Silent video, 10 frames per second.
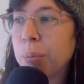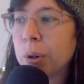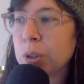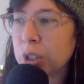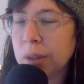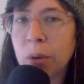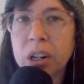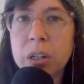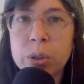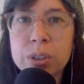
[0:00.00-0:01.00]
personally
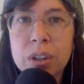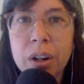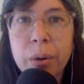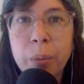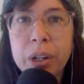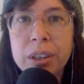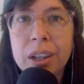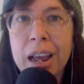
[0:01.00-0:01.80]
more interested in one that